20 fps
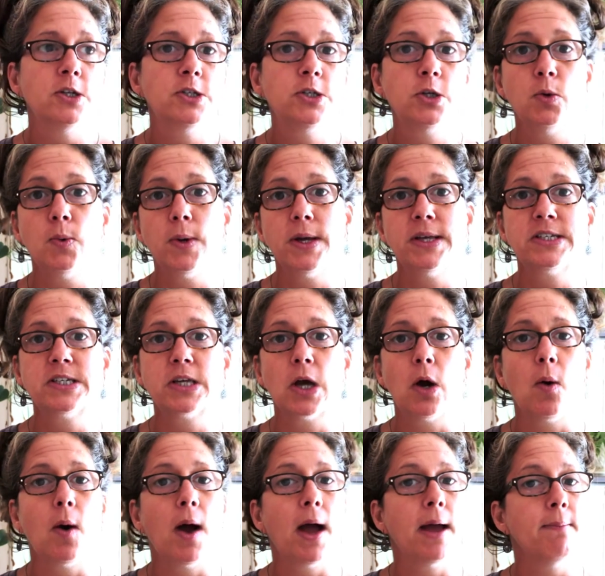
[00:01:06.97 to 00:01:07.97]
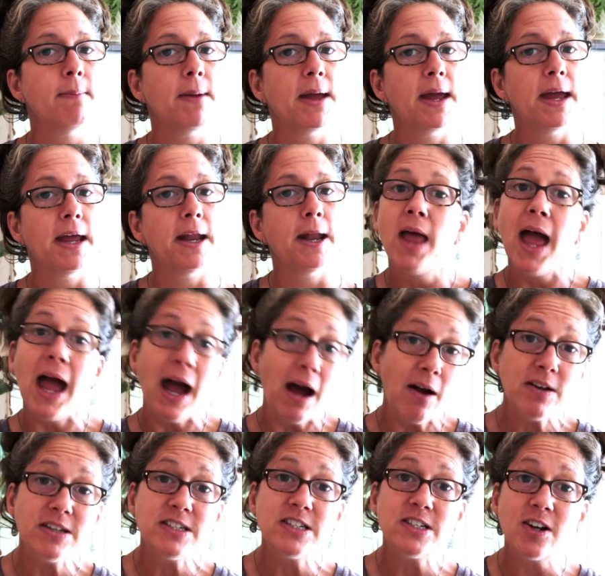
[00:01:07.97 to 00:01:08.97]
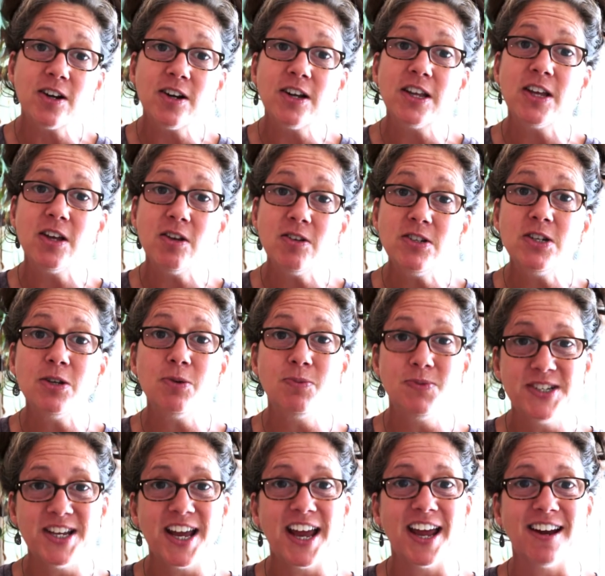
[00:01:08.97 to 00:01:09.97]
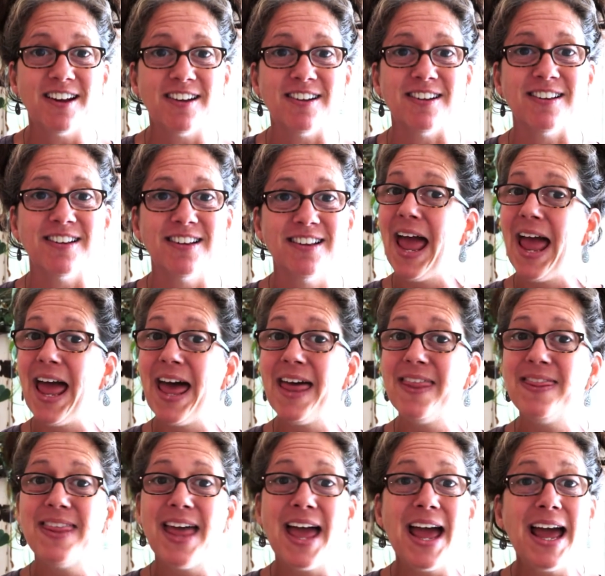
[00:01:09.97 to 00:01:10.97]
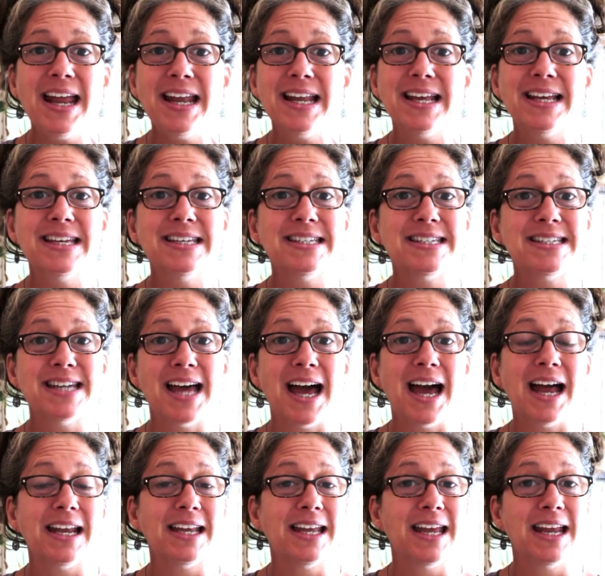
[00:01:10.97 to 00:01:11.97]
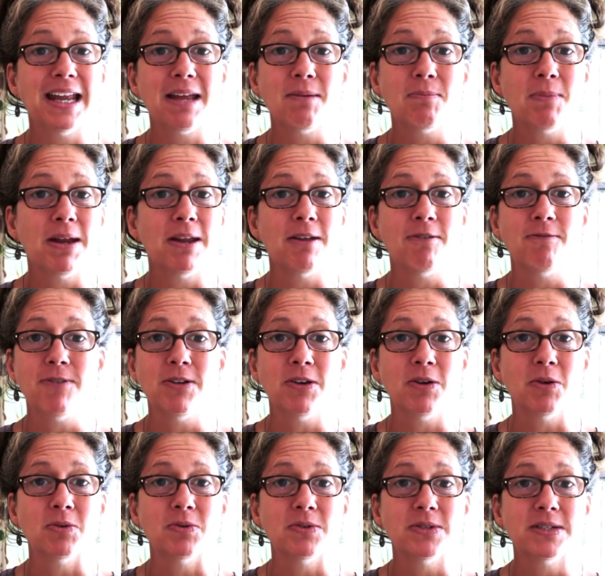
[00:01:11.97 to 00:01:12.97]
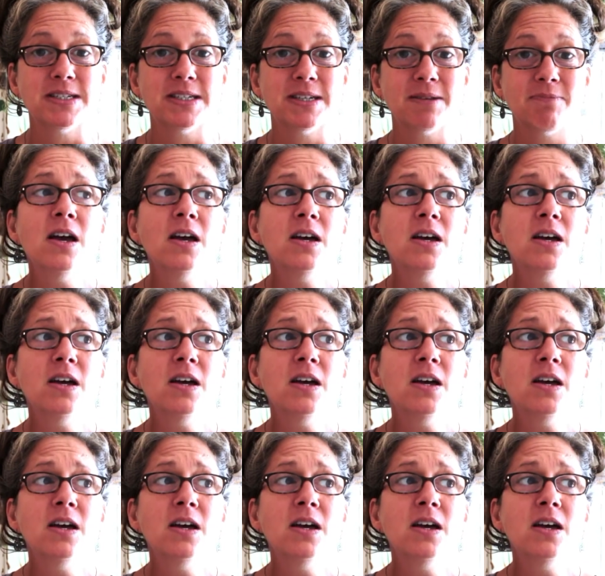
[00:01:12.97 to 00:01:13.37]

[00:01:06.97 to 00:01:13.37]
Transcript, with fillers: Two weeks ago, I made how to start a YouTube channel, and that is not getting many views.